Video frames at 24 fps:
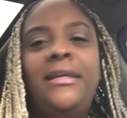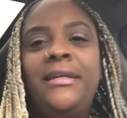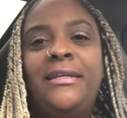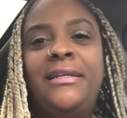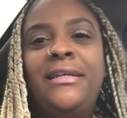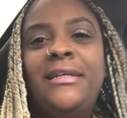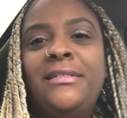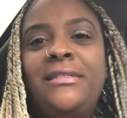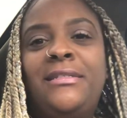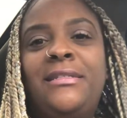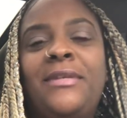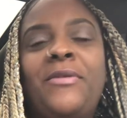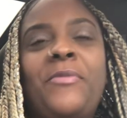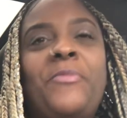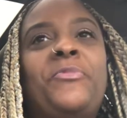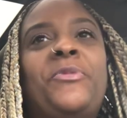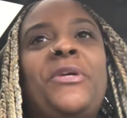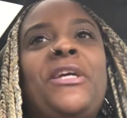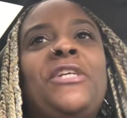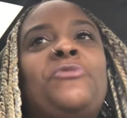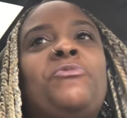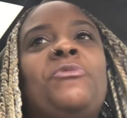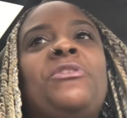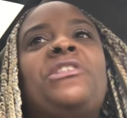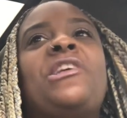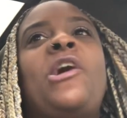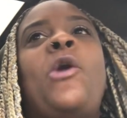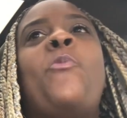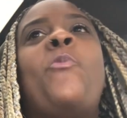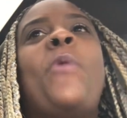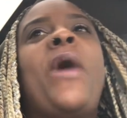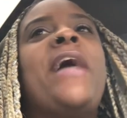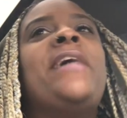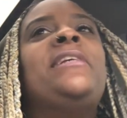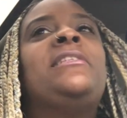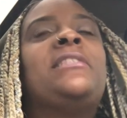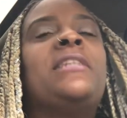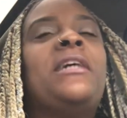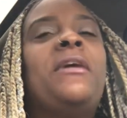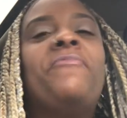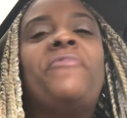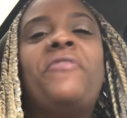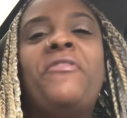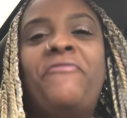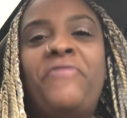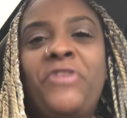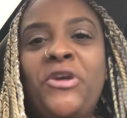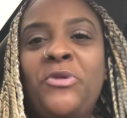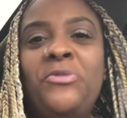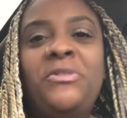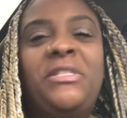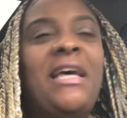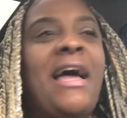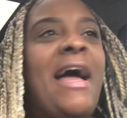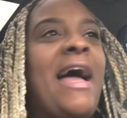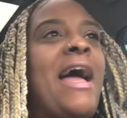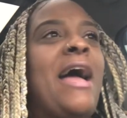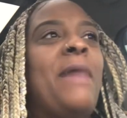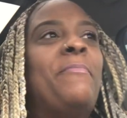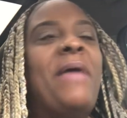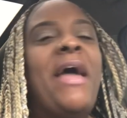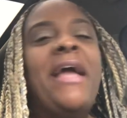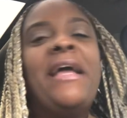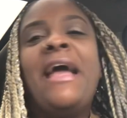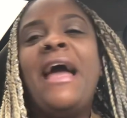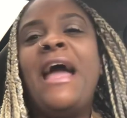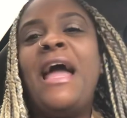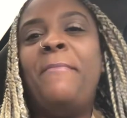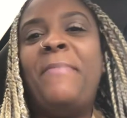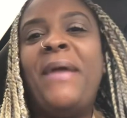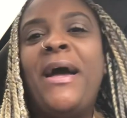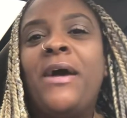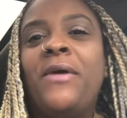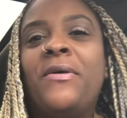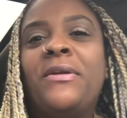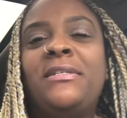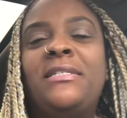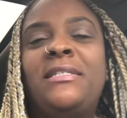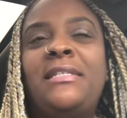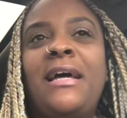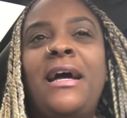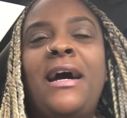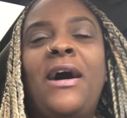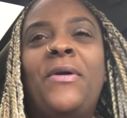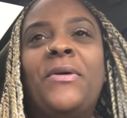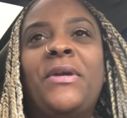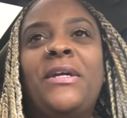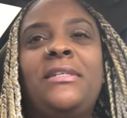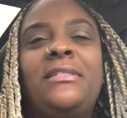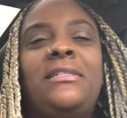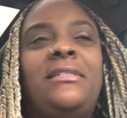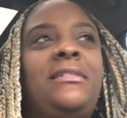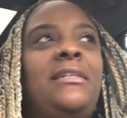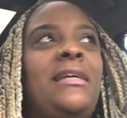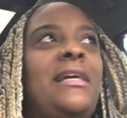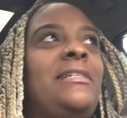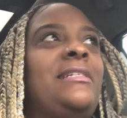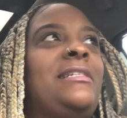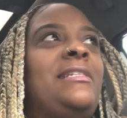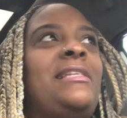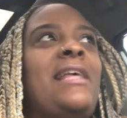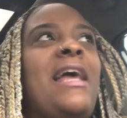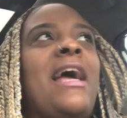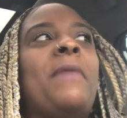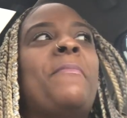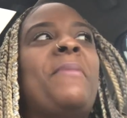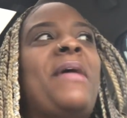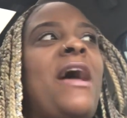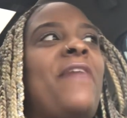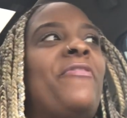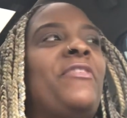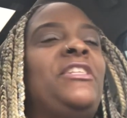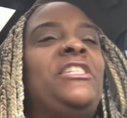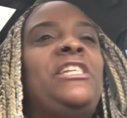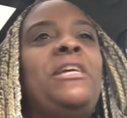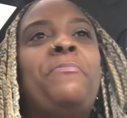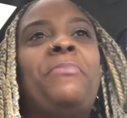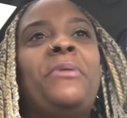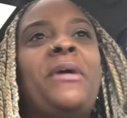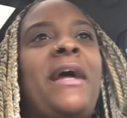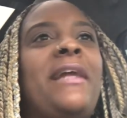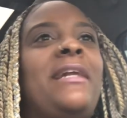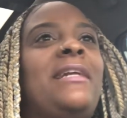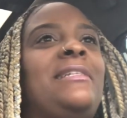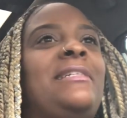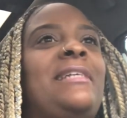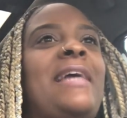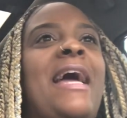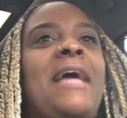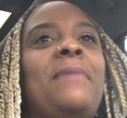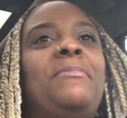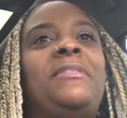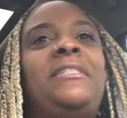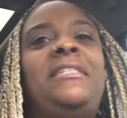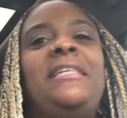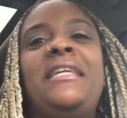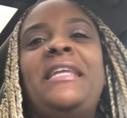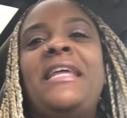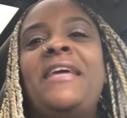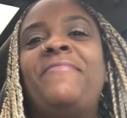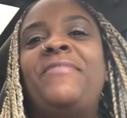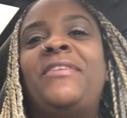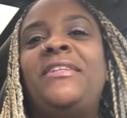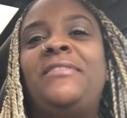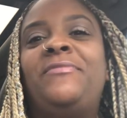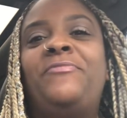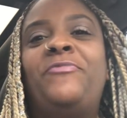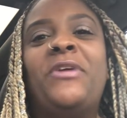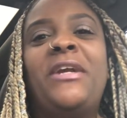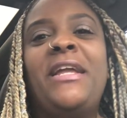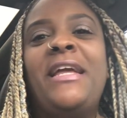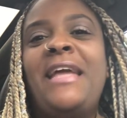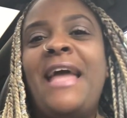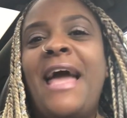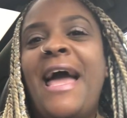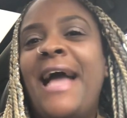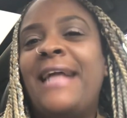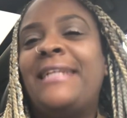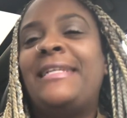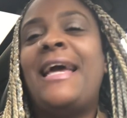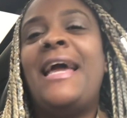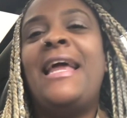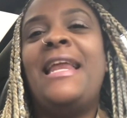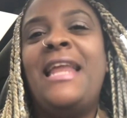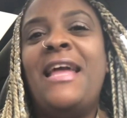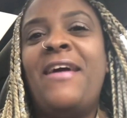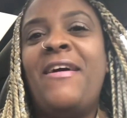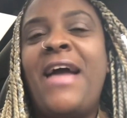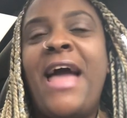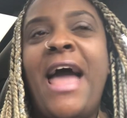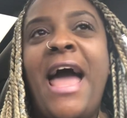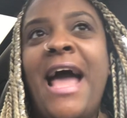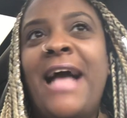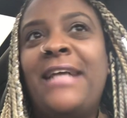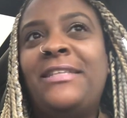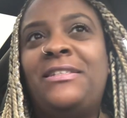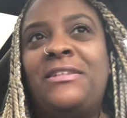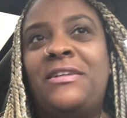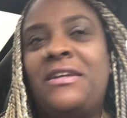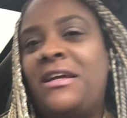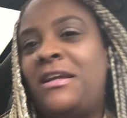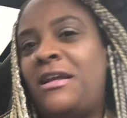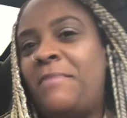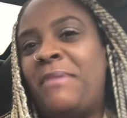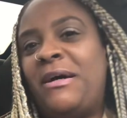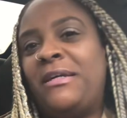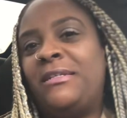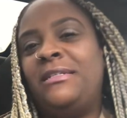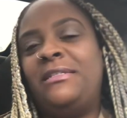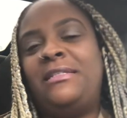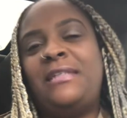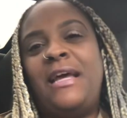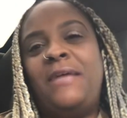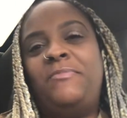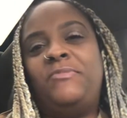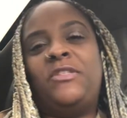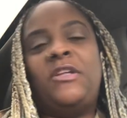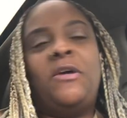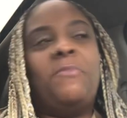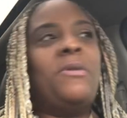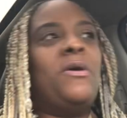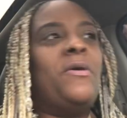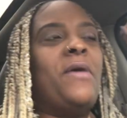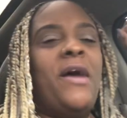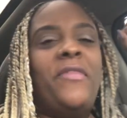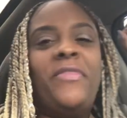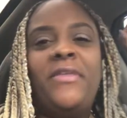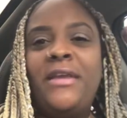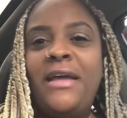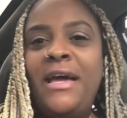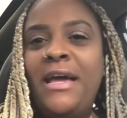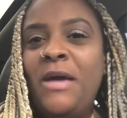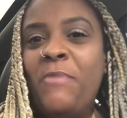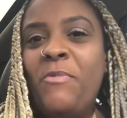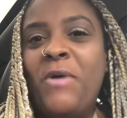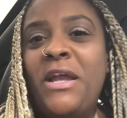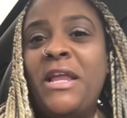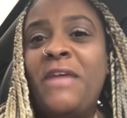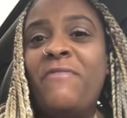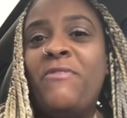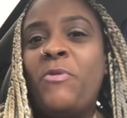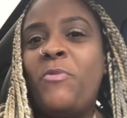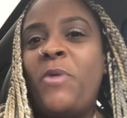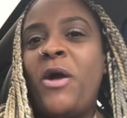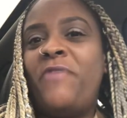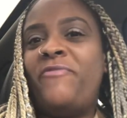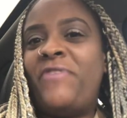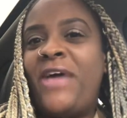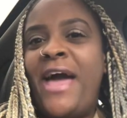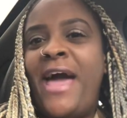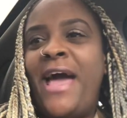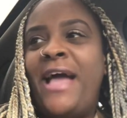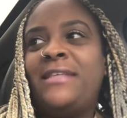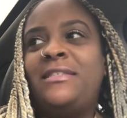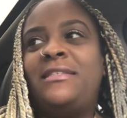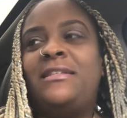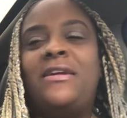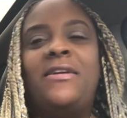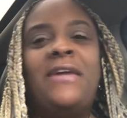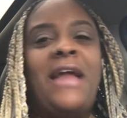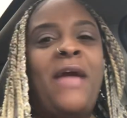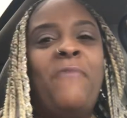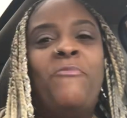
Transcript: This was a waste of the View time. They came back on this segment after she played the tapes. Didn't even really act. They didn't even ask her nothing about the tapes no more after that. It wasn't even worth asking her.